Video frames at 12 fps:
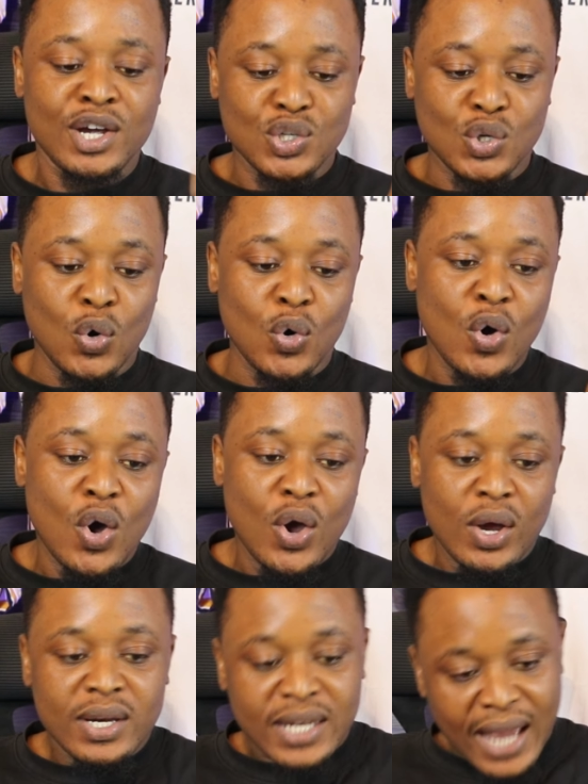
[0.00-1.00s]
So
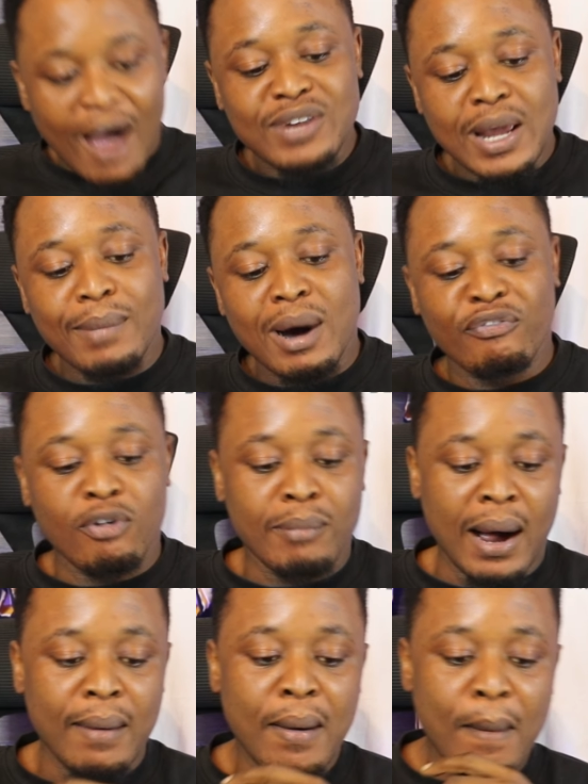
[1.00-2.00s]
they have them man for
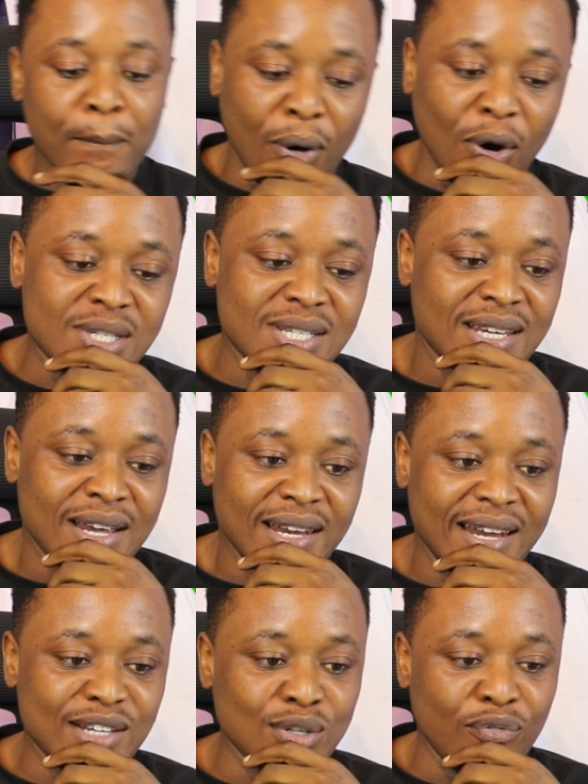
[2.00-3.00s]
man, but
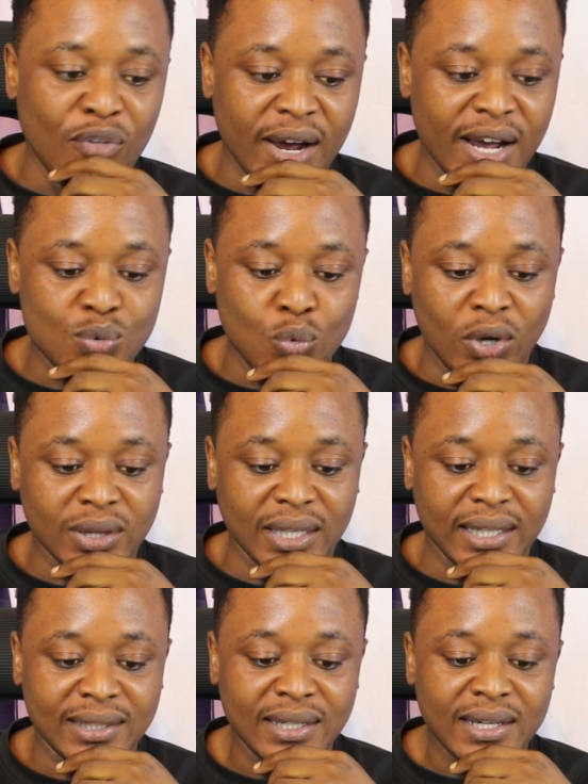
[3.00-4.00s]
let's not forget one
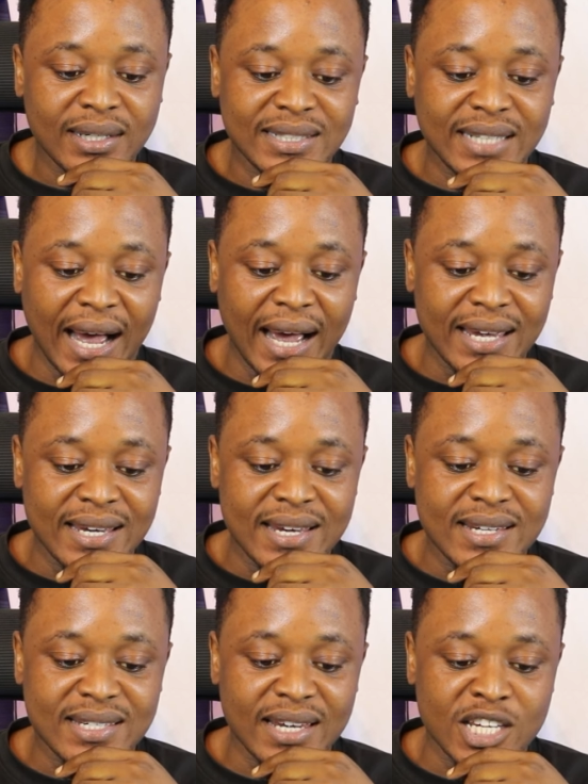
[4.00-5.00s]
thing: there
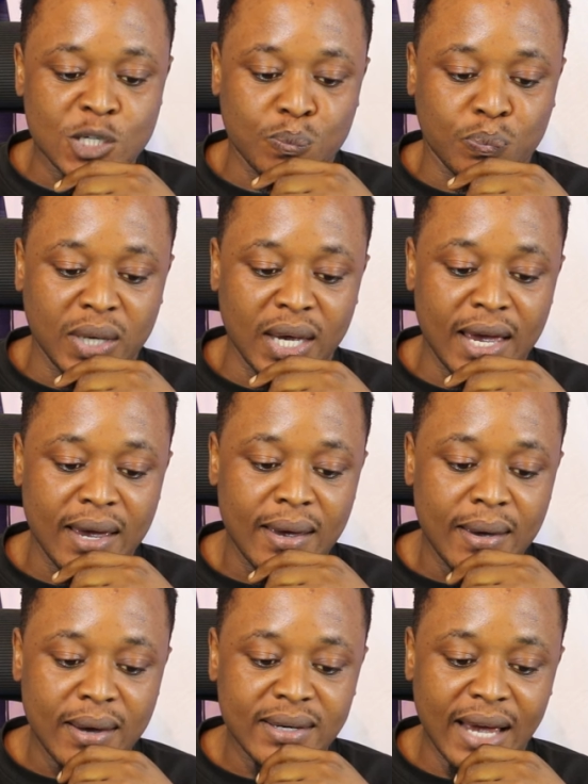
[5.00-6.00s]
is a spear.
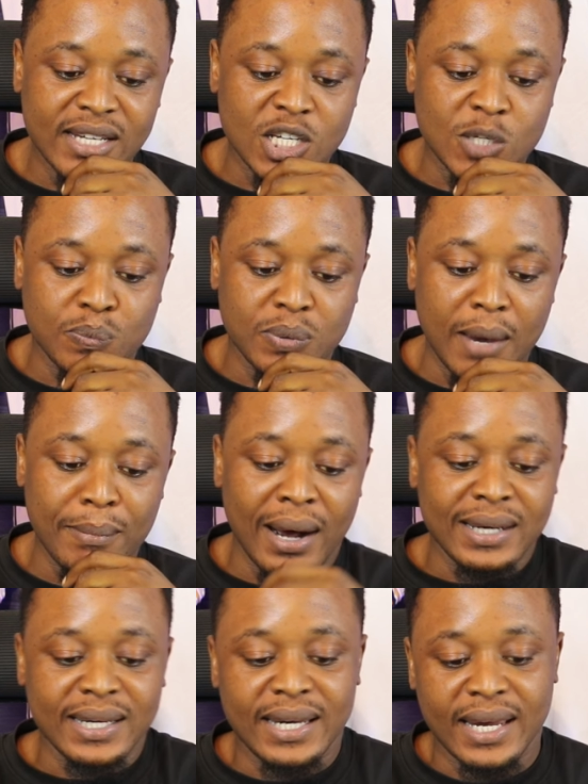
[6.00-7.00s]
There is a
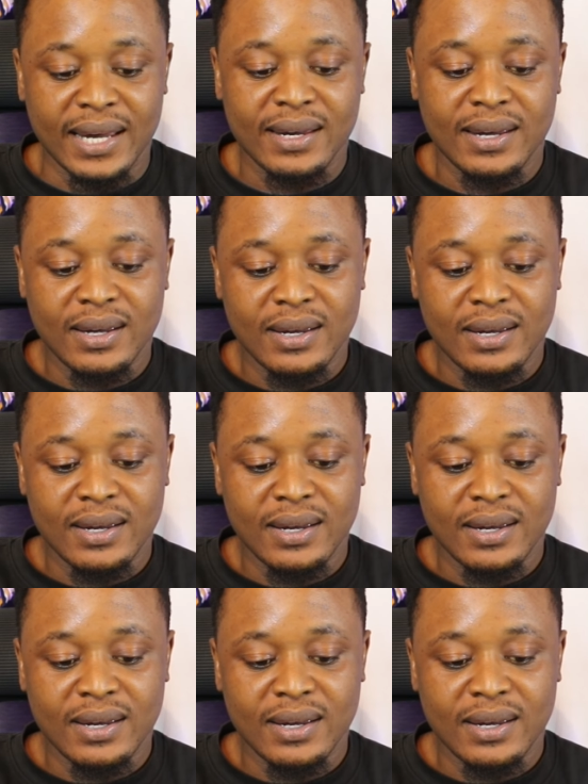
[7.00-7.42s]
spearman here.